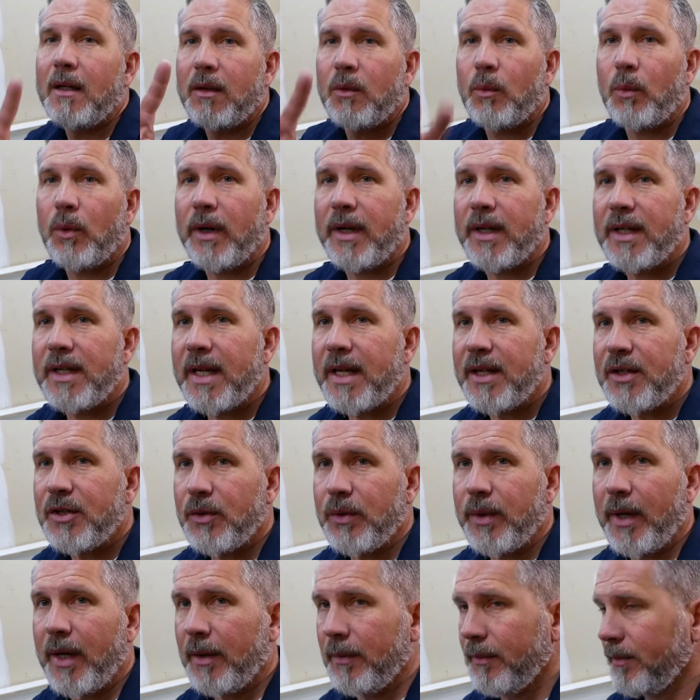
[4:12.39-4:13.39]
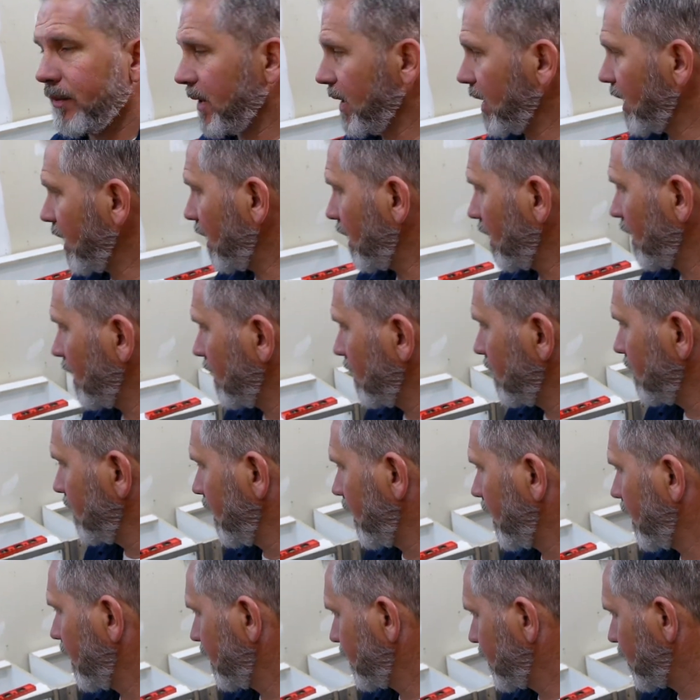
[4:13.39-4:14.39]
We're in day 2 now, and
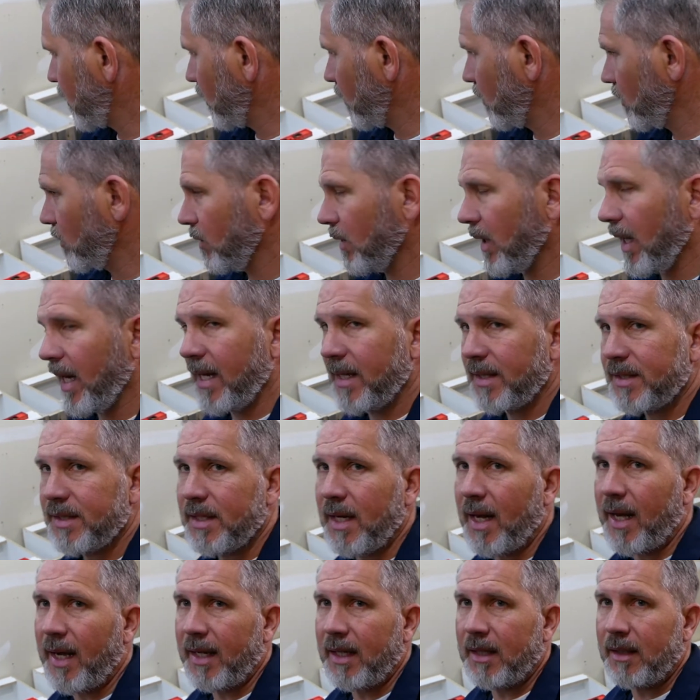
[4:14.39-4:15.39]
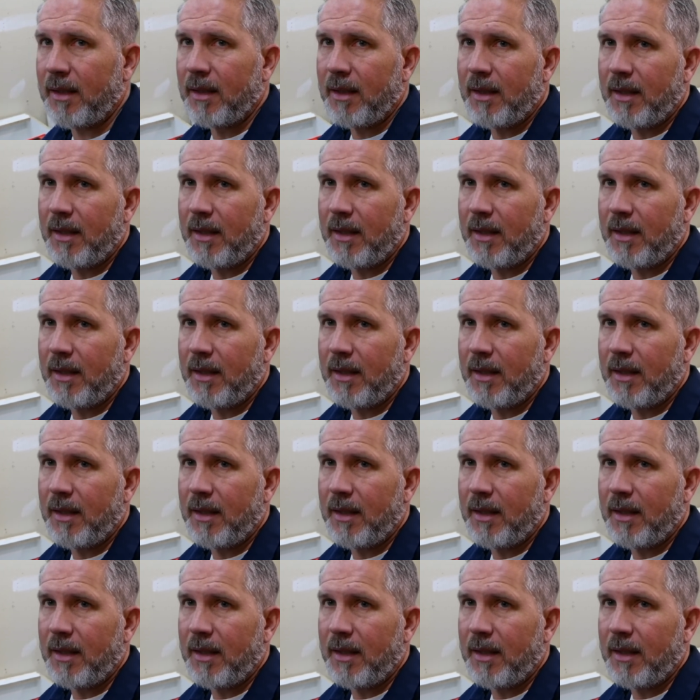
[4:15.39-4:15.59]
so last night,